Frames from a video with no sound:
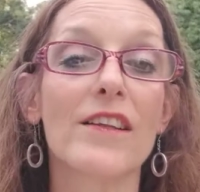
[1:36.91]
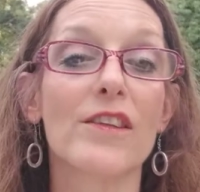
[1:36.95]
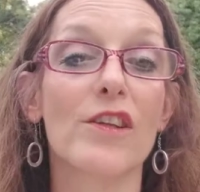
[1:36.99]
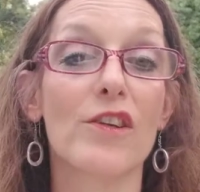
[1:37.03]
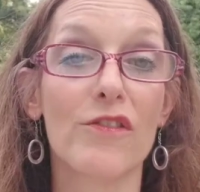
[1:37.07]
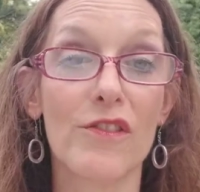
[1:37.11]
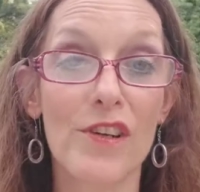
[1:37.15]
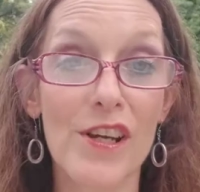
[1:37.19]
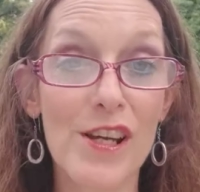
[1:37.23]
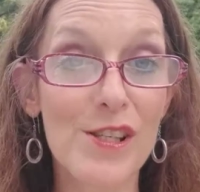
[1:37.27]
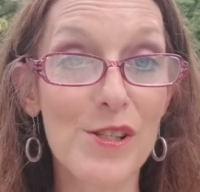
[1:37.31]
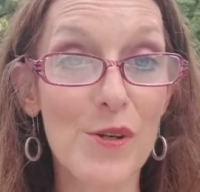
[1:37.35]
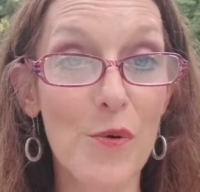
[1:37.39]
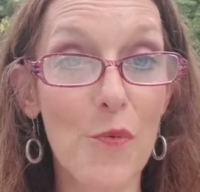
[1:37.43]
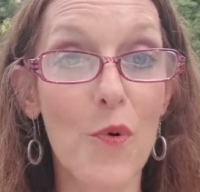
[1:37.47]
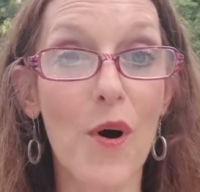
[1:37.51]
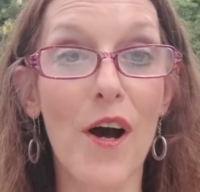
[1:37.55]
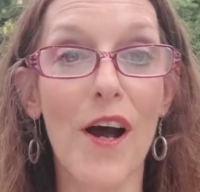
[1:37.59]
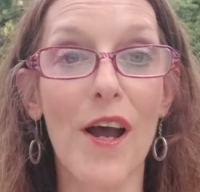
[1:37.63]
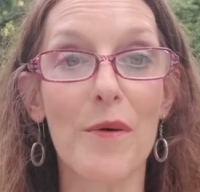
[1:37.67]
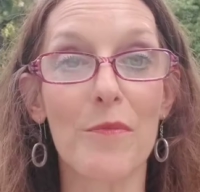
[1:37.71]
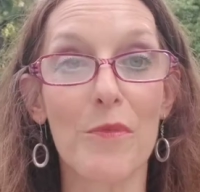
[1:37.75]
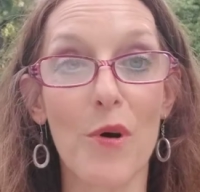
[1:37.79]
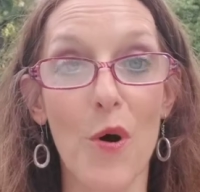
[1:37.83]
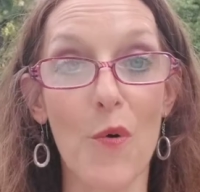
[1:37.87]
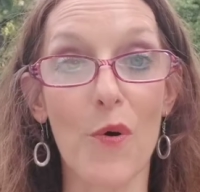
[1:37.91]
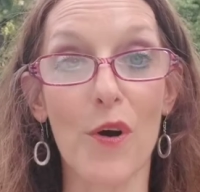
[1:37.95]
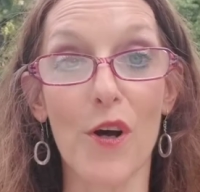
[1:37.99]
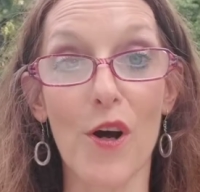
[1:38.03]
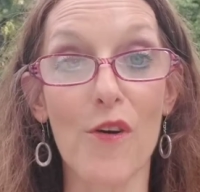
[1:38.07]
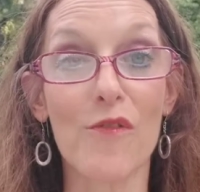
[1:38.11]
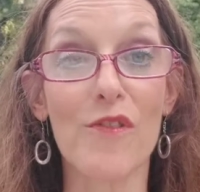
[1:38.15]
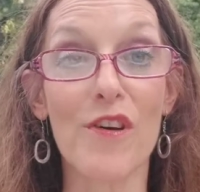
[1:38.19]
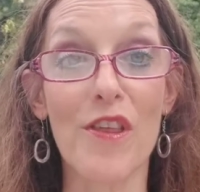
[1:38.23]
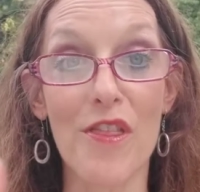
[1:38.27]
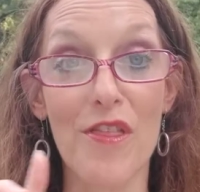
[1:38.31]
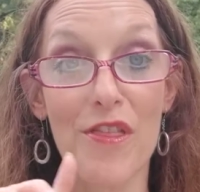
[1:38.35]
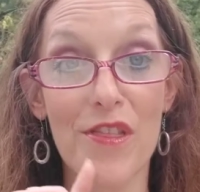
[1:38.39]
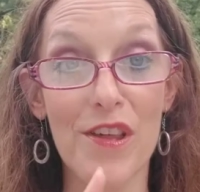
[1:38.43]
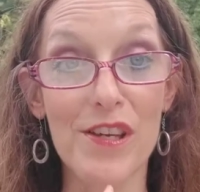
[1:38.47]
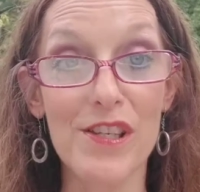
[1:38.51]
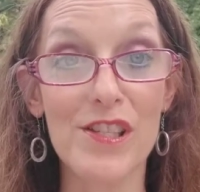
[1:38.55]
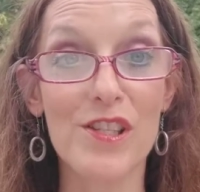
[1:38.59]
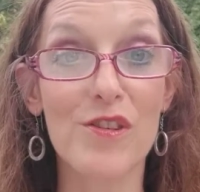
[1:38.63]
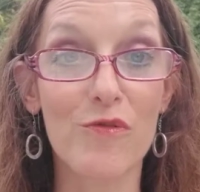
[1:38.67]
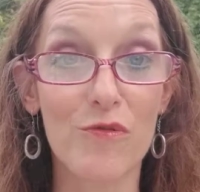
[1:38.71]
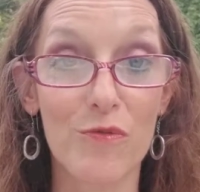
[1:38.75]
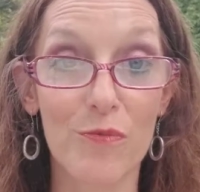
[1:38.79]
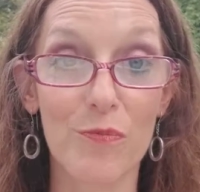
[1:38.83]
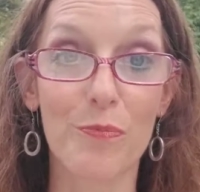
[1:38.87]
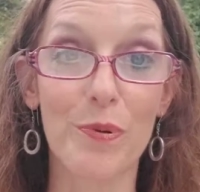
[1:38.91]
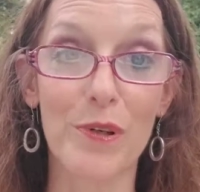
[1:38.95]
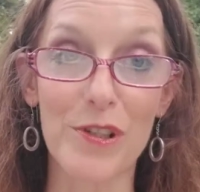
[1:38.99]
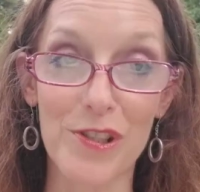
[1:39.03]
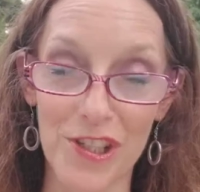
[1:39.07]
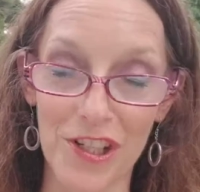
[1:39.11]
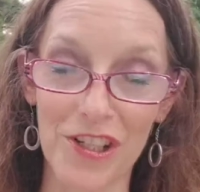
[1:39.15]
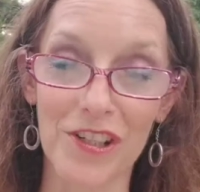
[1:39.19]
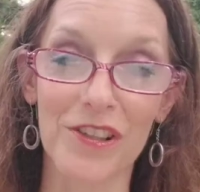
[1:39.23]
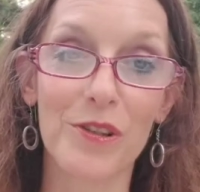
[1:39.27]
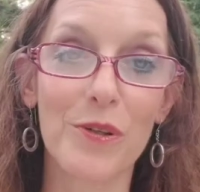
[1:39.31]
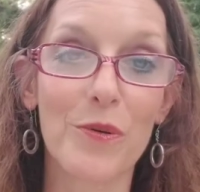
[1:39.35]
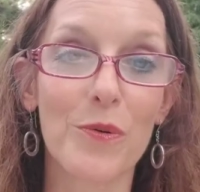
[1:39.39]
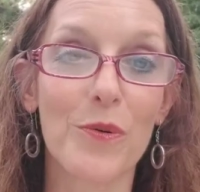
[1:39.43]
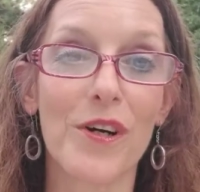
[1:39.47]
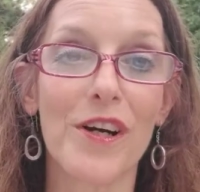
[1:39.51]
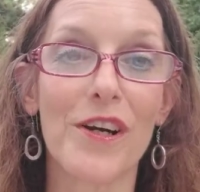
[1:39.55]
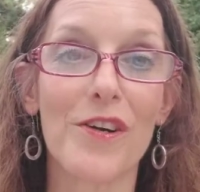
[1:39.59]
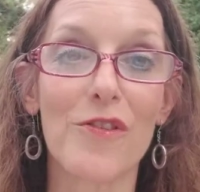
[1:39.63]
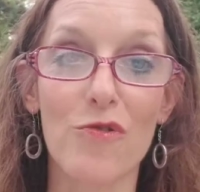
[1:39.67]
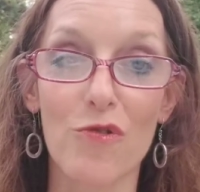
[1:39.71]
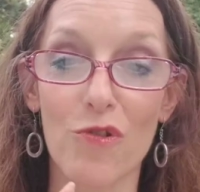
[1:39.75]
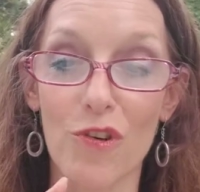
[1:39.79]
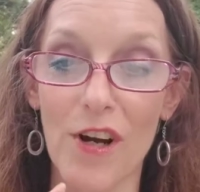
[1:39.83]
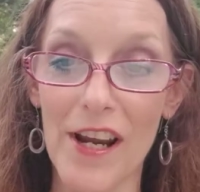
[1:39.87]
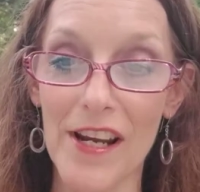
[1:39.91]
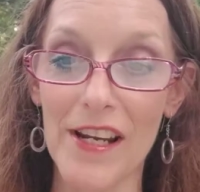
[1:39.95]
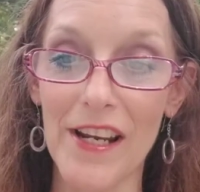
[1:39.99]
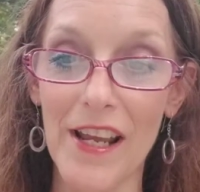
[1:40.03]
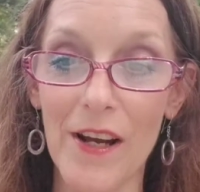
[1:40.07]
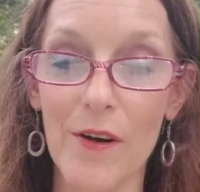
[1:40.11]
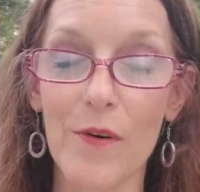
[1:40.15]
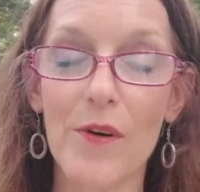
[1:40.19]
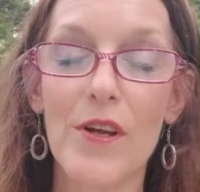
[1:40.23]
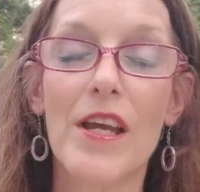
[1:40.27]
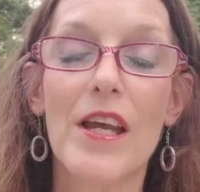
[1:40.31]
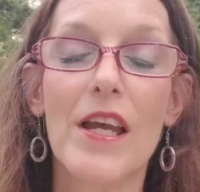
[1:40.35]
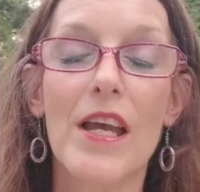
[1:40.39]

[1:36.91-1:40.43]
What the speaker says: the reason why I'm going over this particular one right now